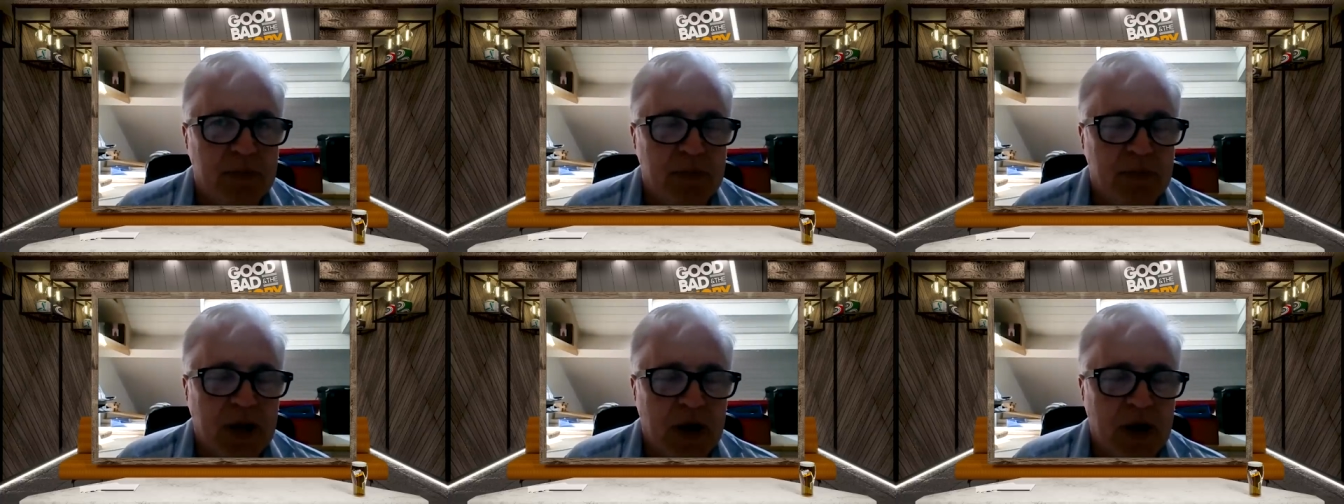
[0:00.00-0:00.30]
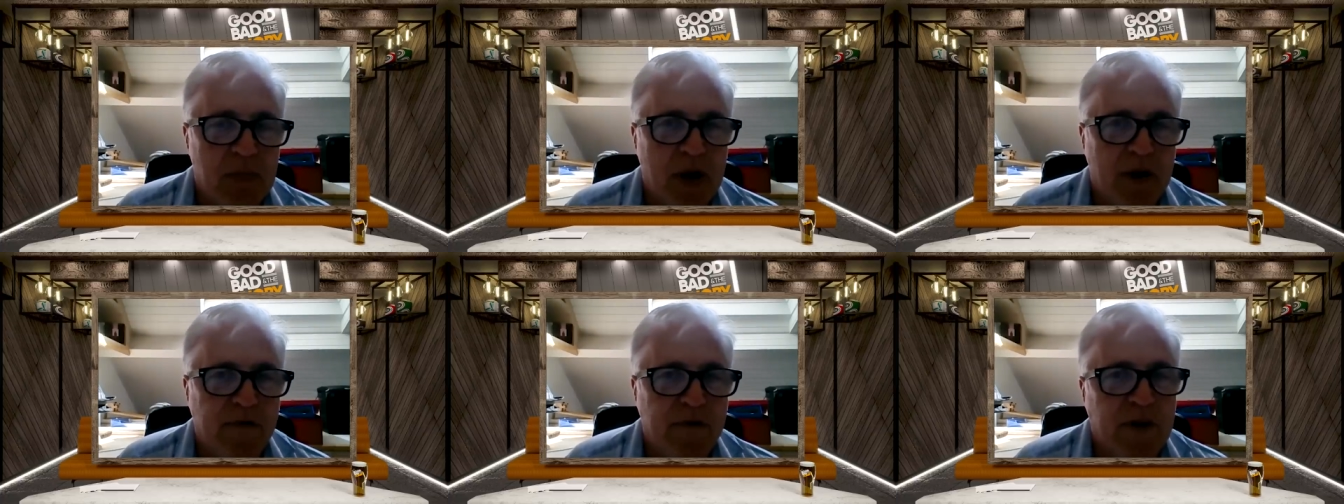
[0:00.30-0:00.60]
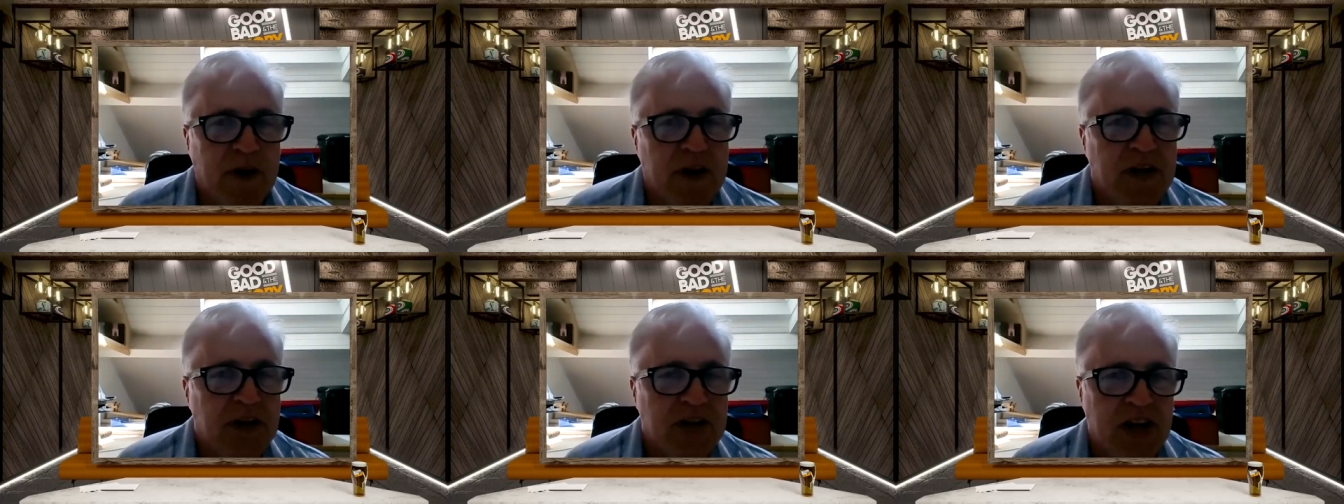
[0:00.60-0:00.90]
get my
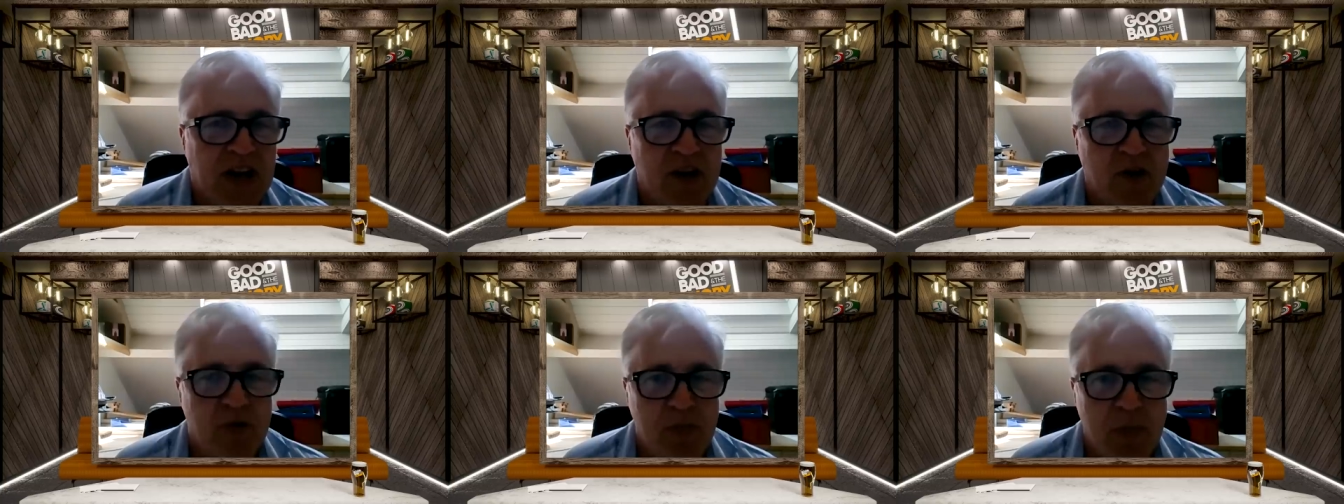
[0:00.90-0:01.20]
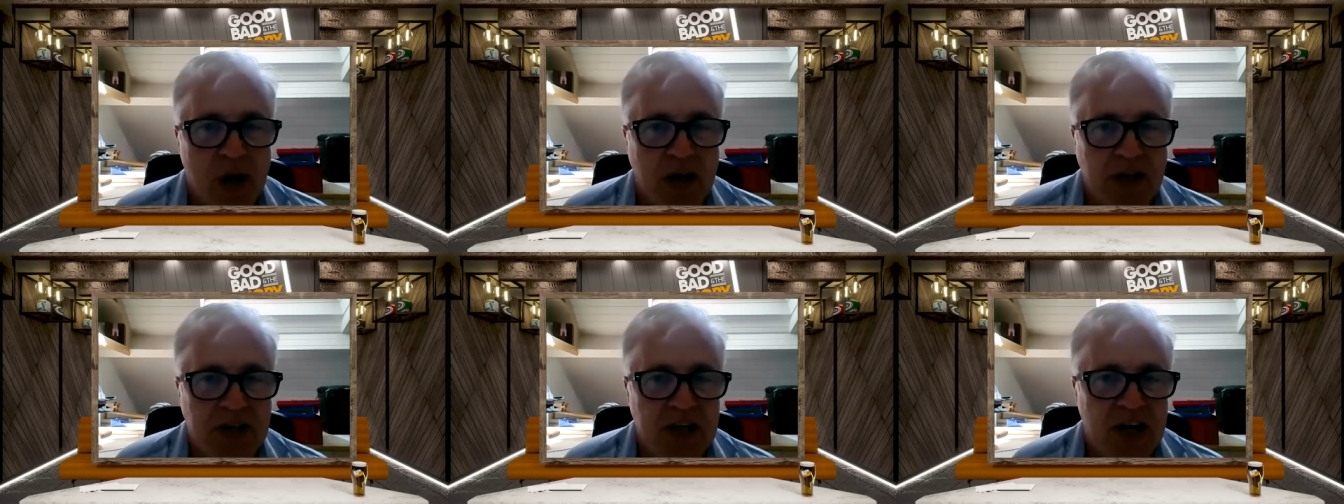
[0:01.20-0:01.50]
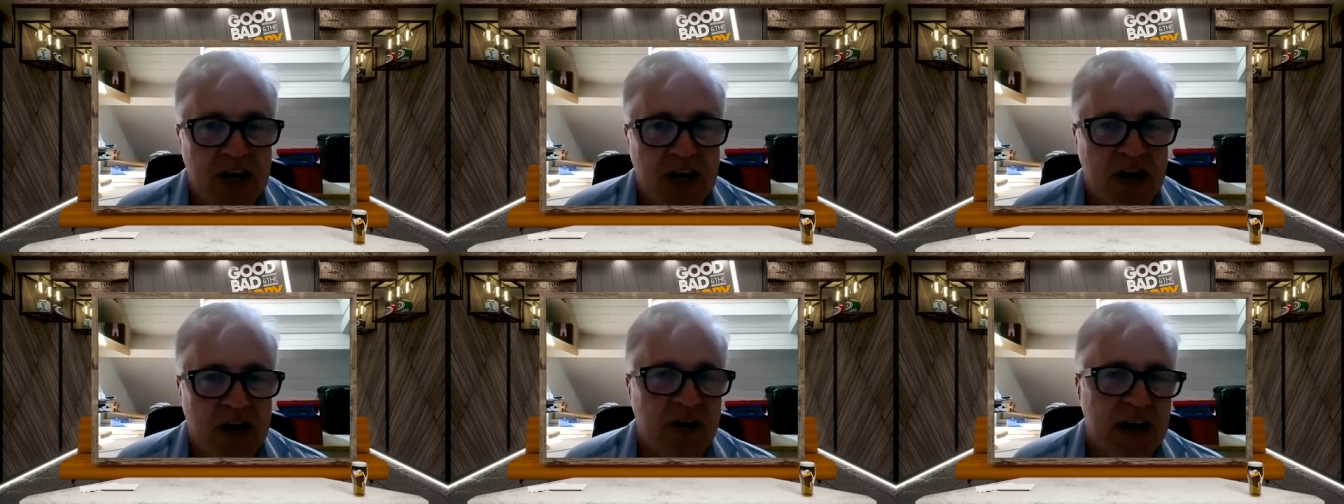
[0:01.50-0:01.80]
fingers out of my
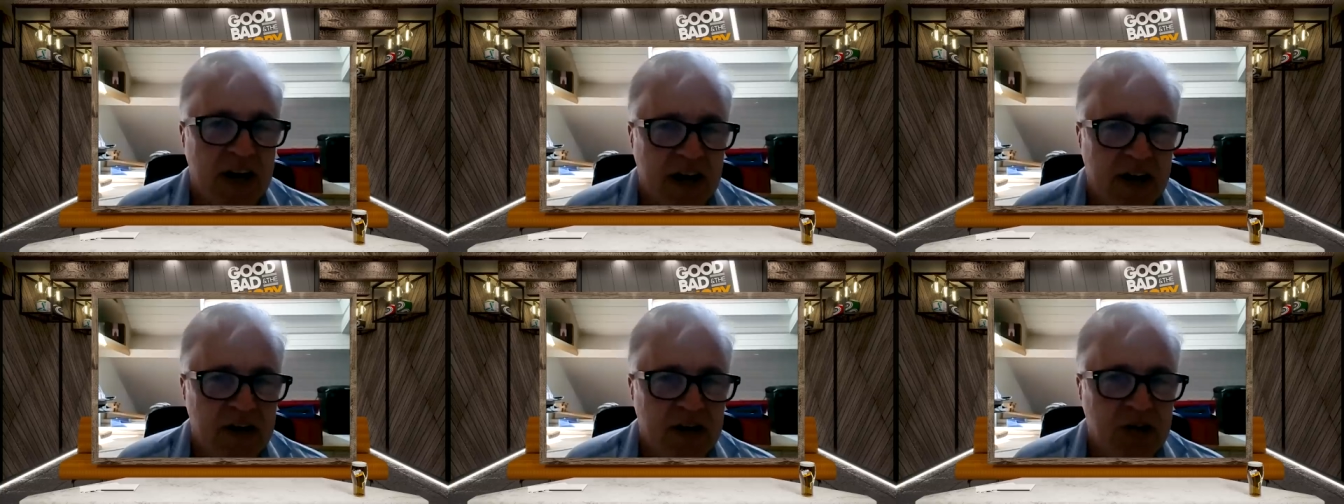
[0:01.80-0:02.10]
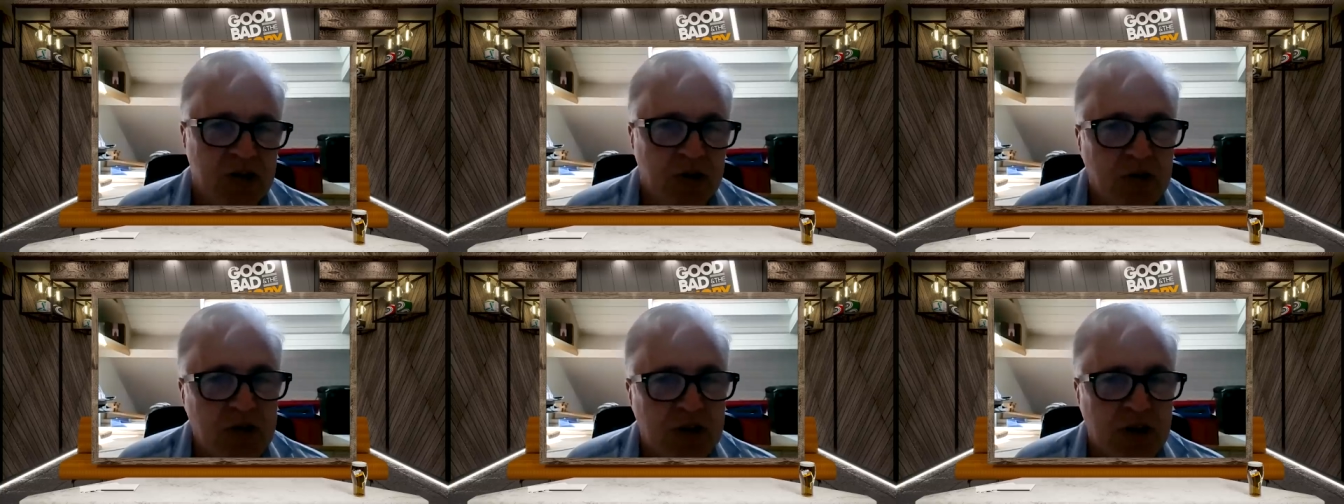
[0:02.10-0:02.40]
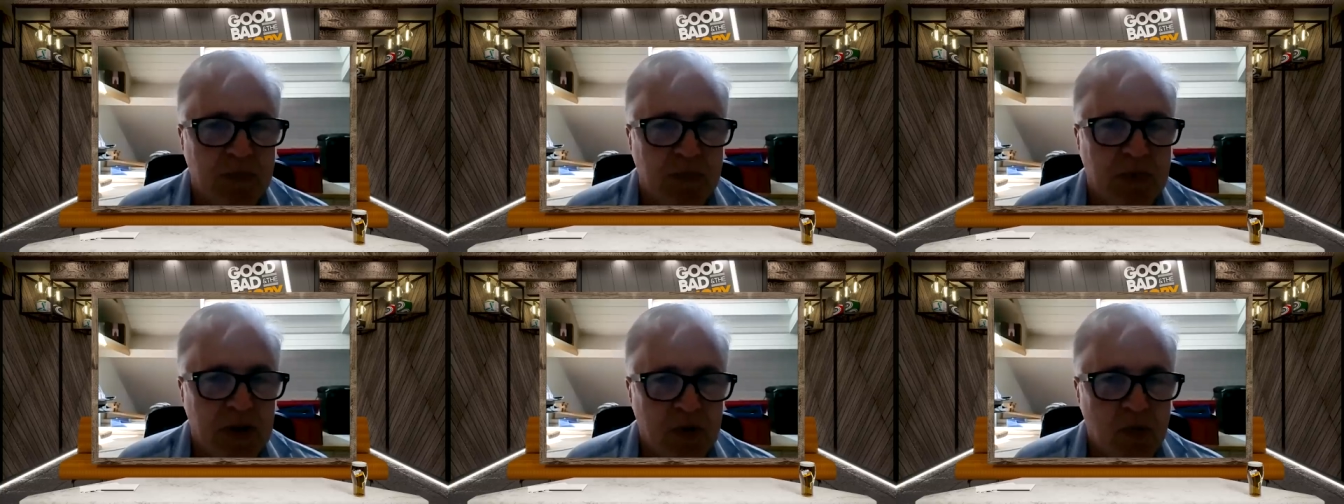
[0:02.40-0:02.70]
derriere and do
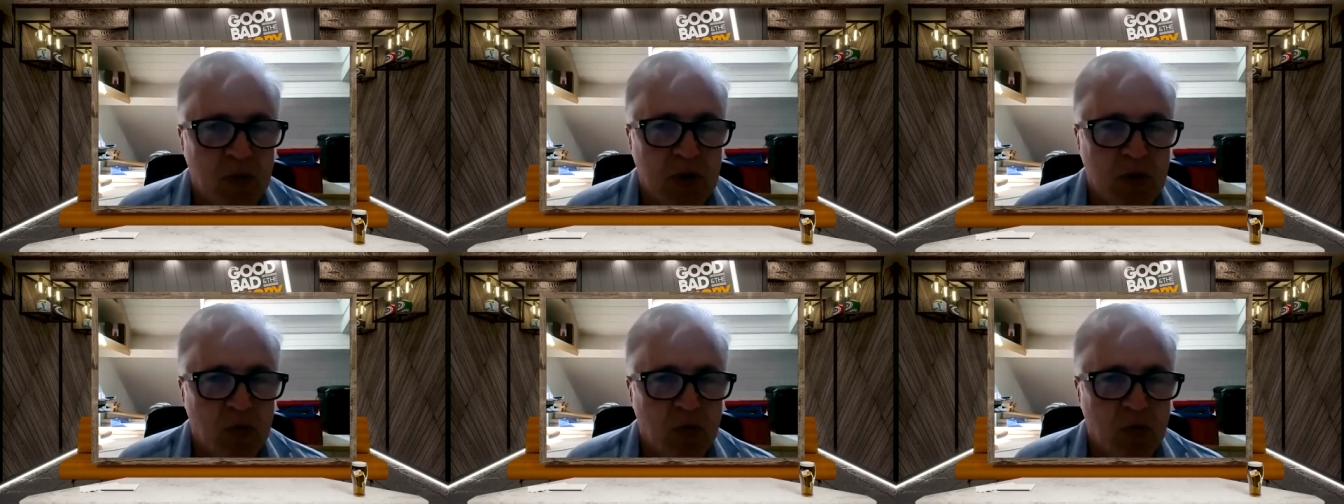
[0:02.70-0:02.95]
something with the